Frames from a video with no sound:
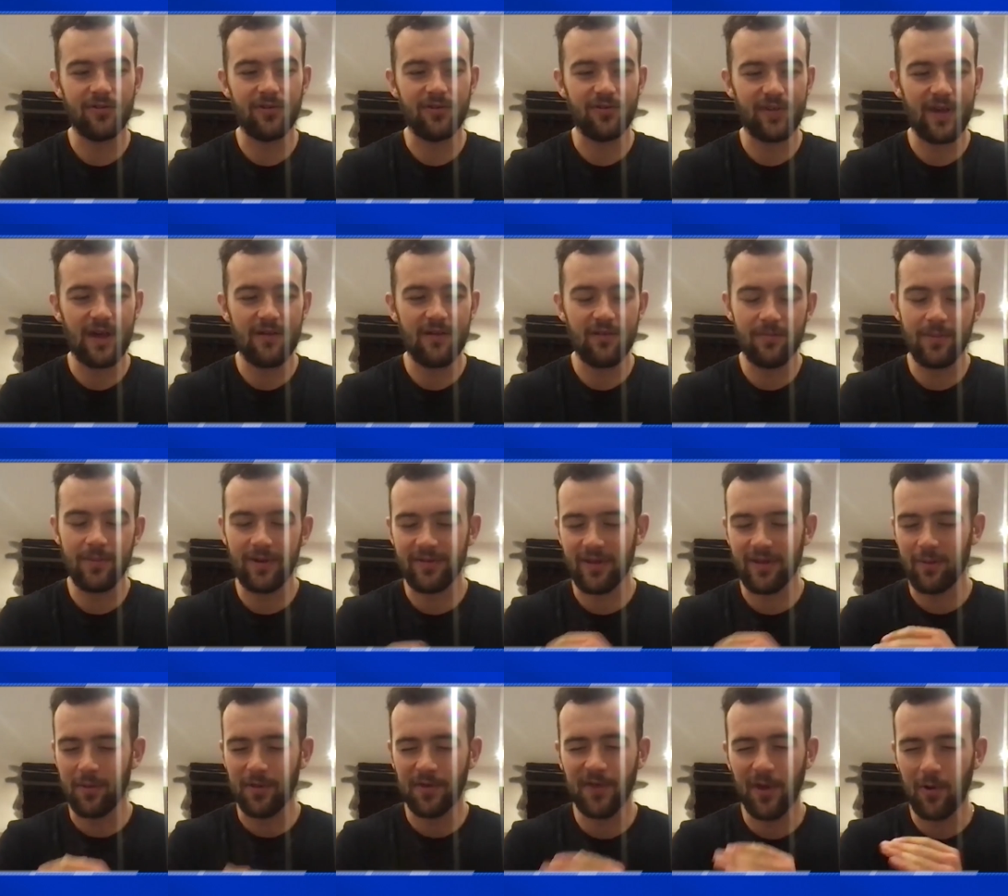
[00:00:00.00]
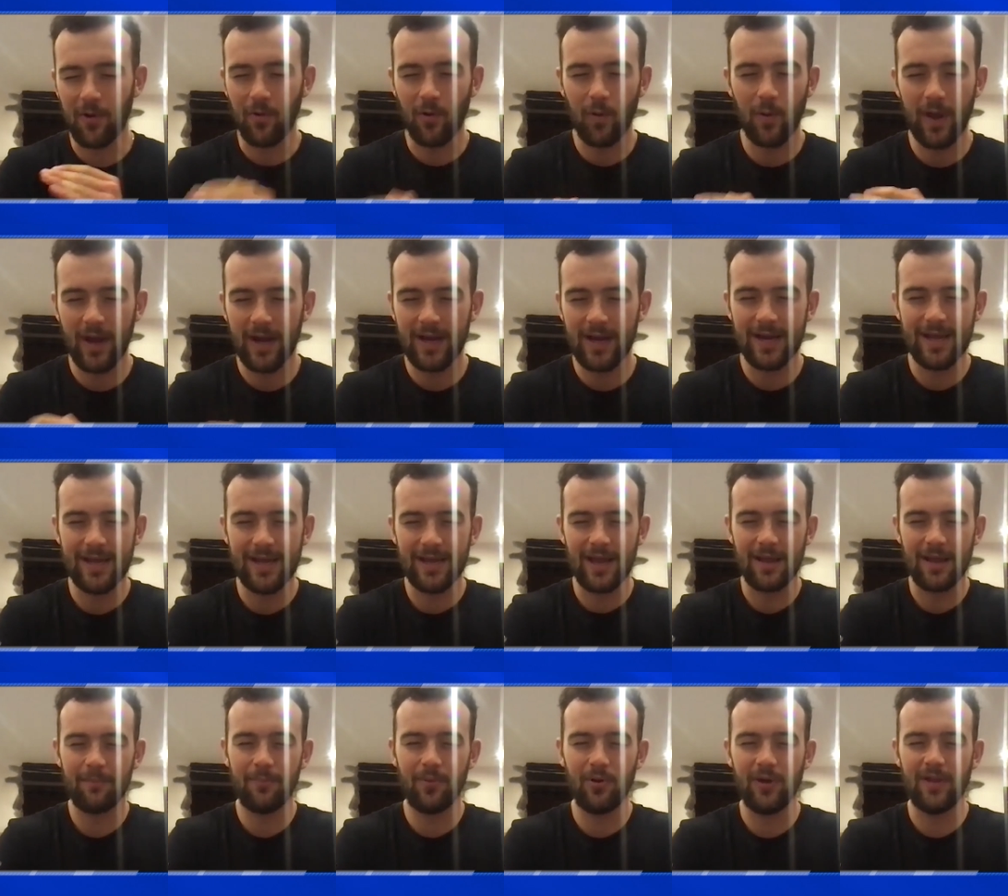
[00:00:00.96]
to discover, because I was so quickly
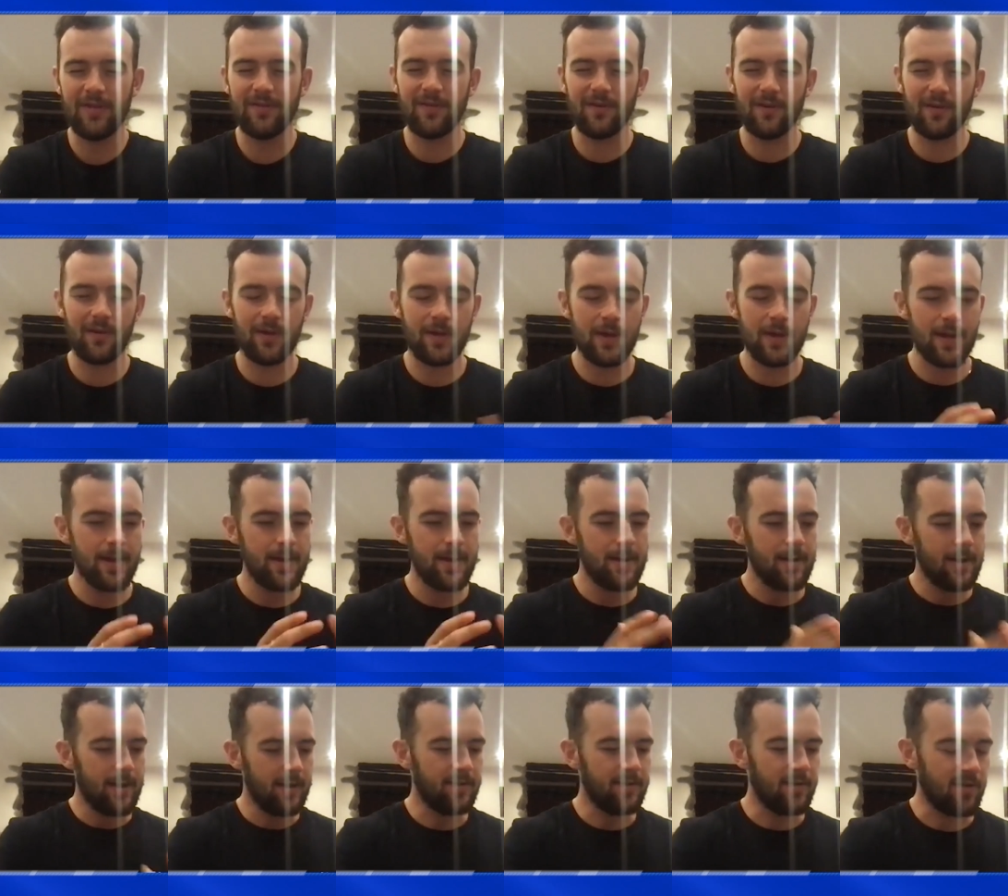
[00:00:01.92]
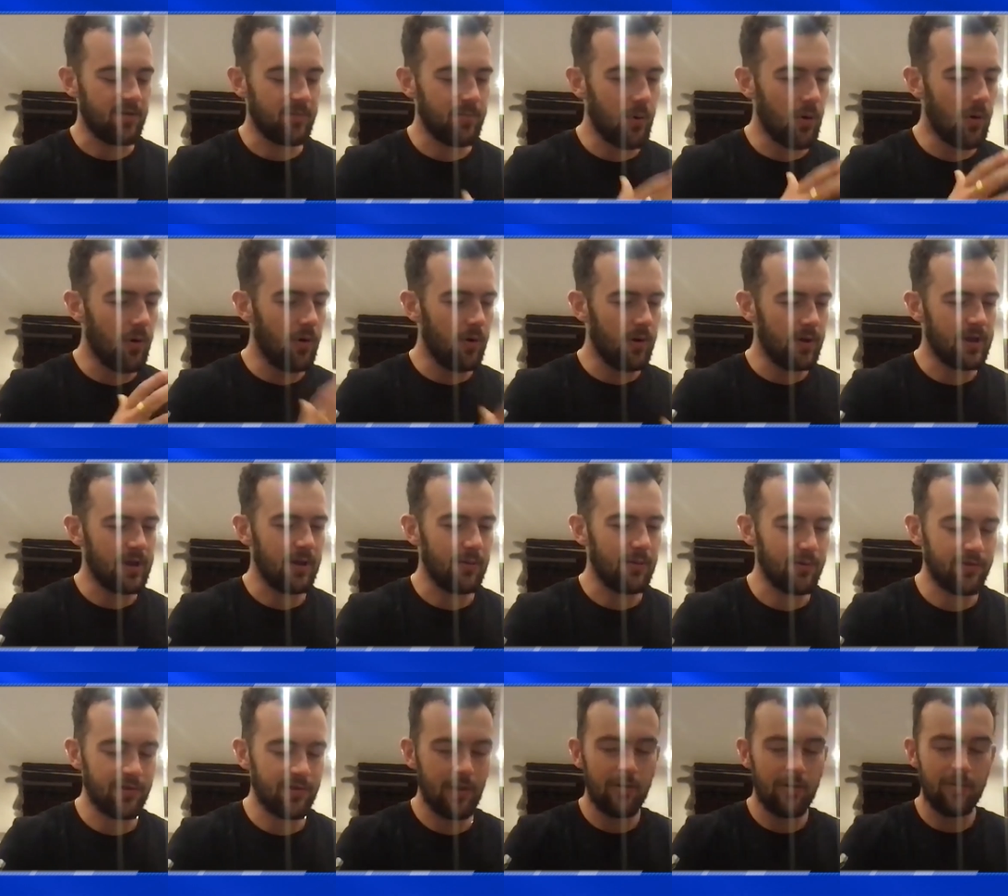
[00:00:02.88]
like put into sport, and I
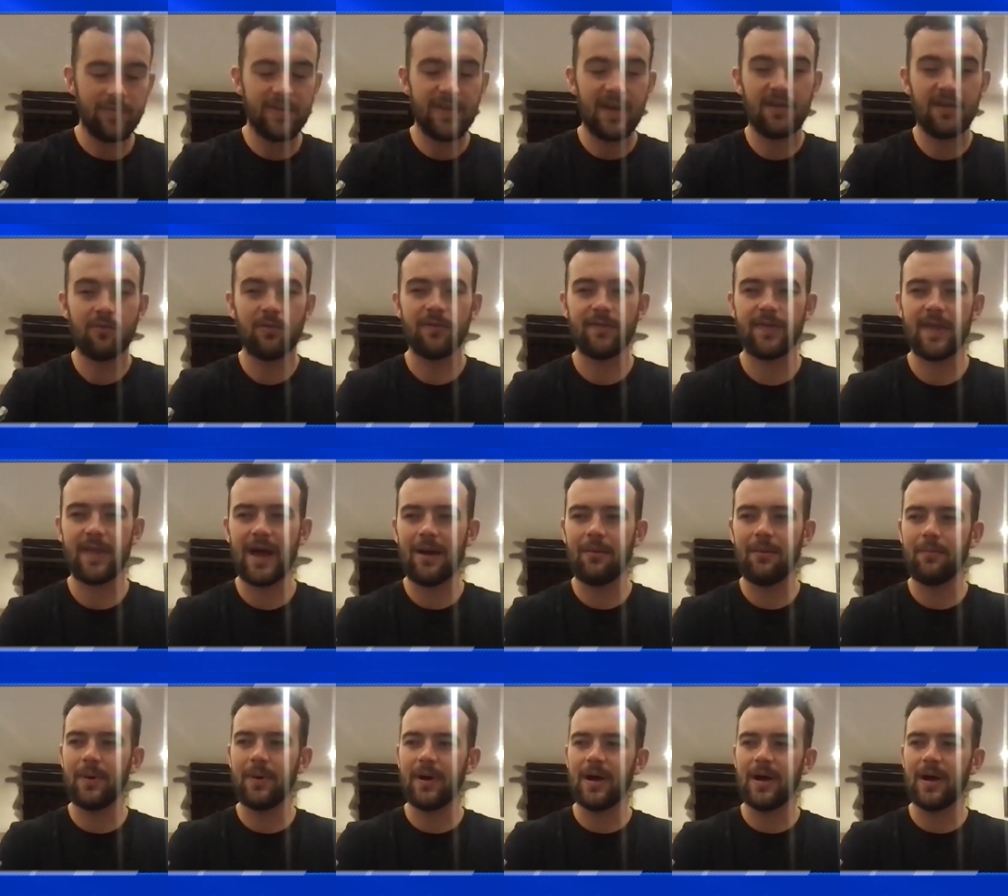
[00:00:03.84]
was so obsessed with that.